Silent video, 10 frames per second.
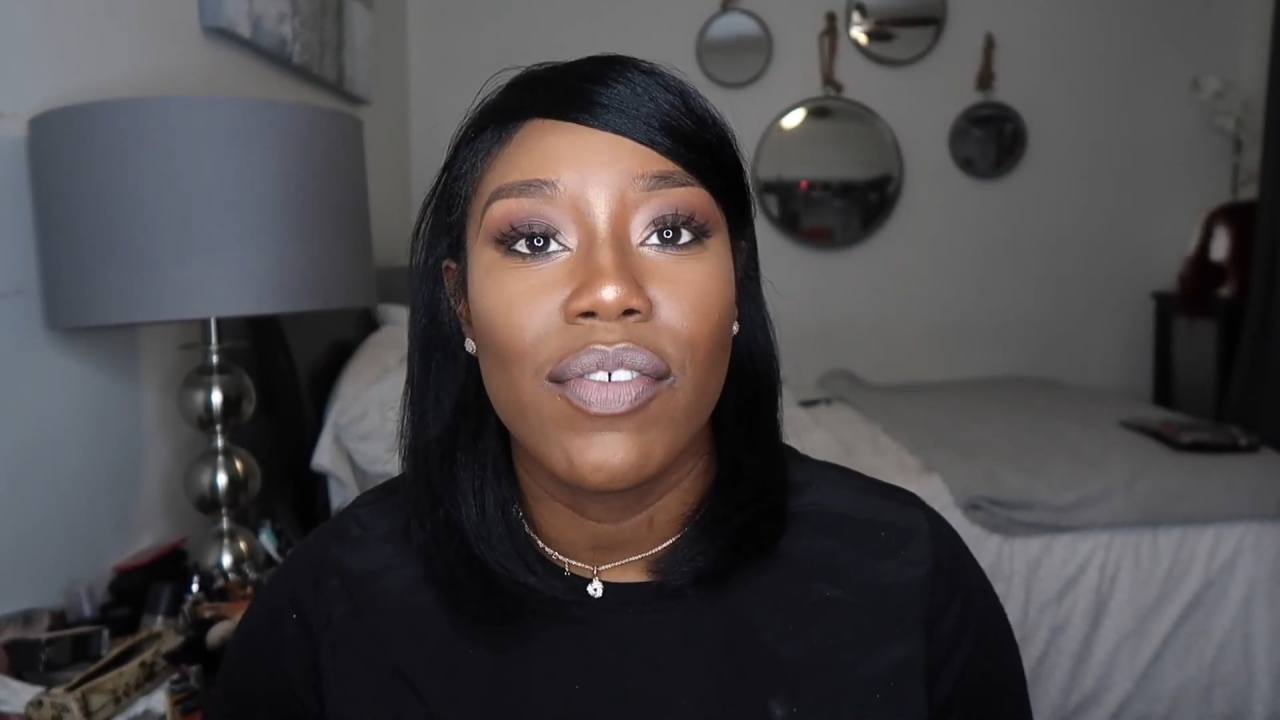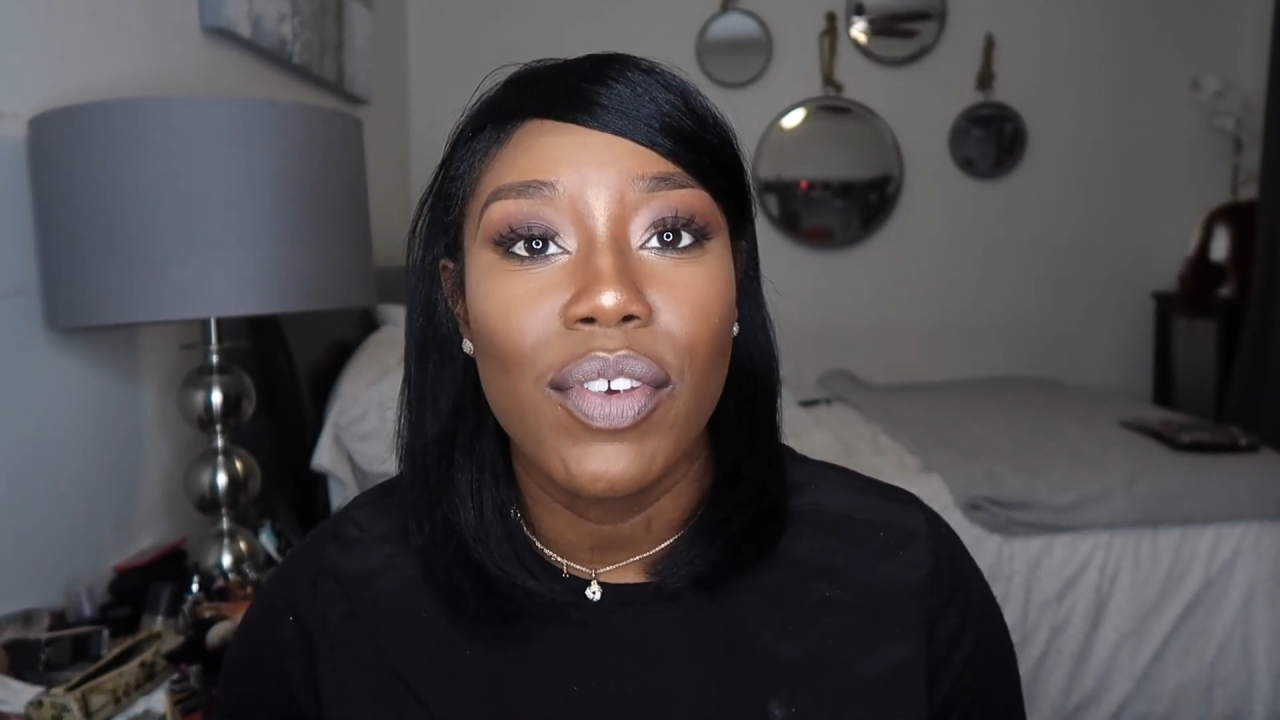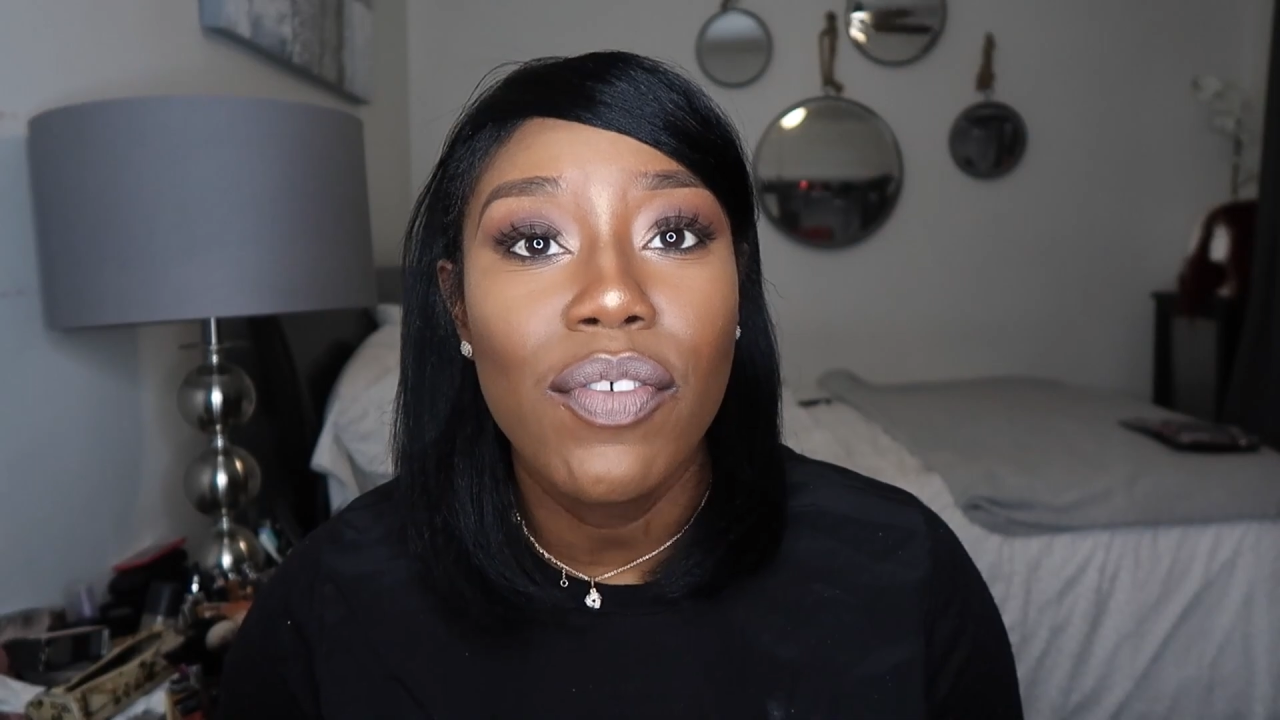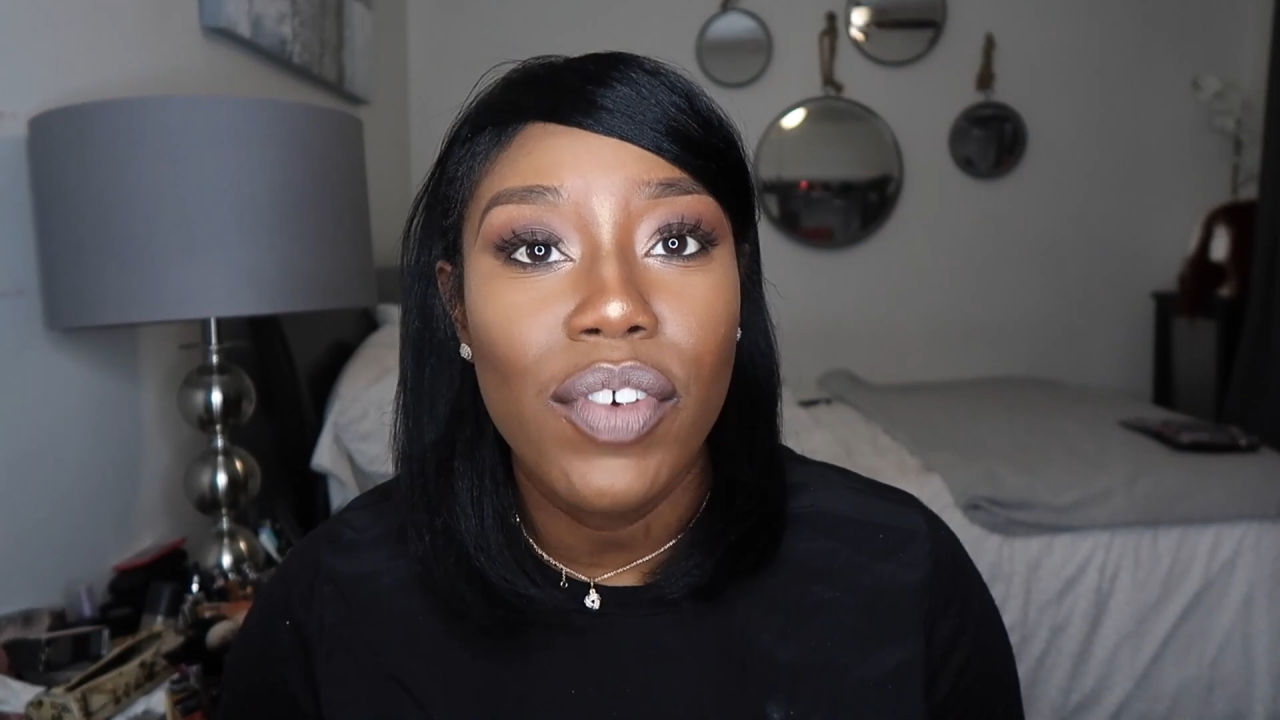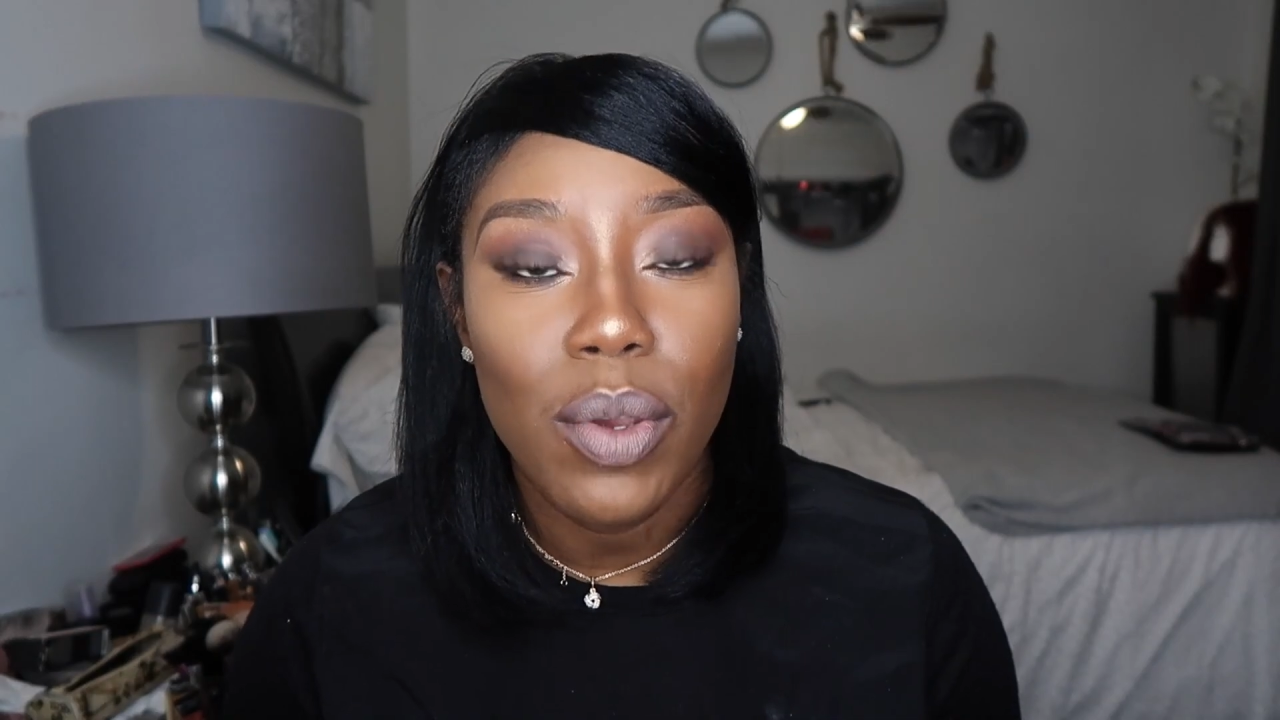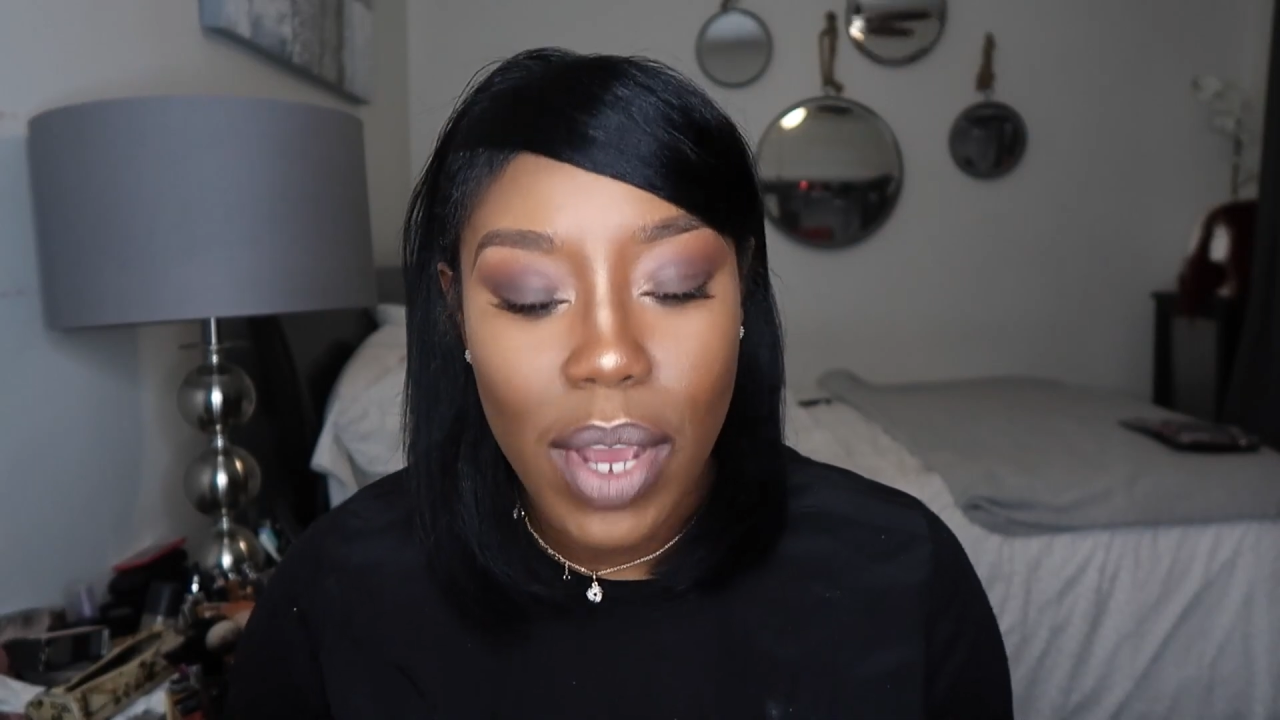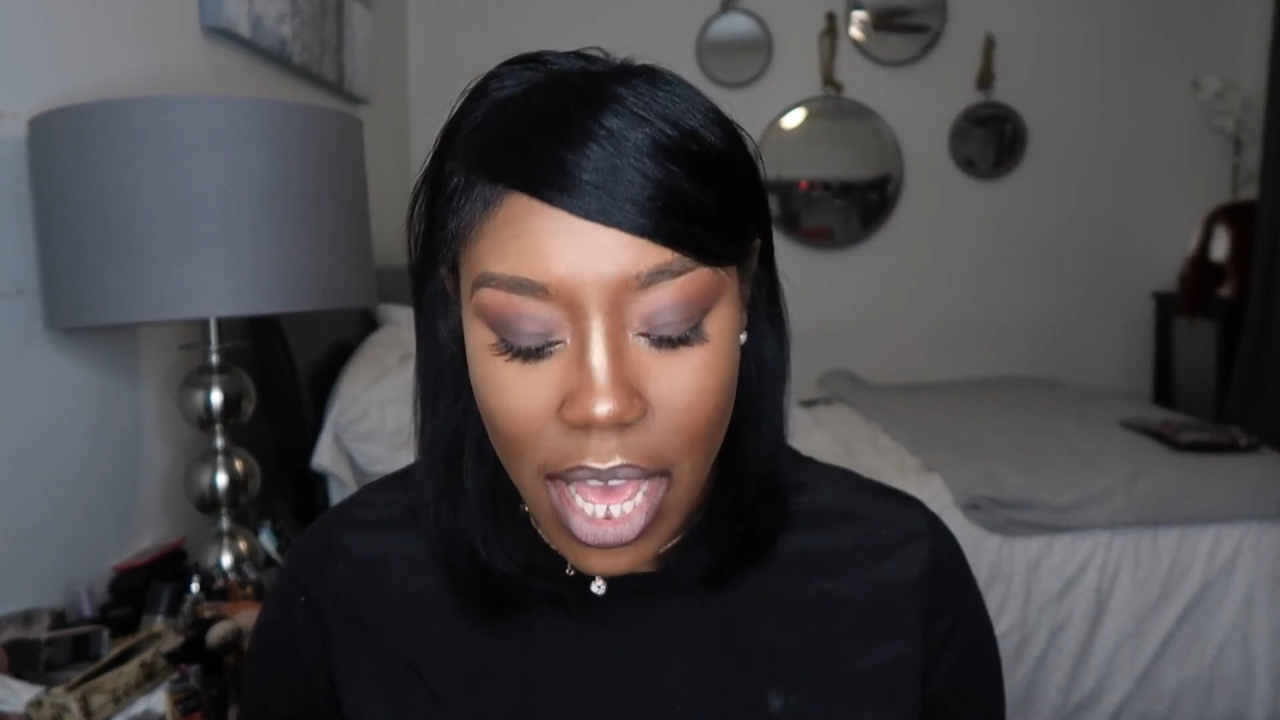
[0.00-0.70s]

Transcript: review for you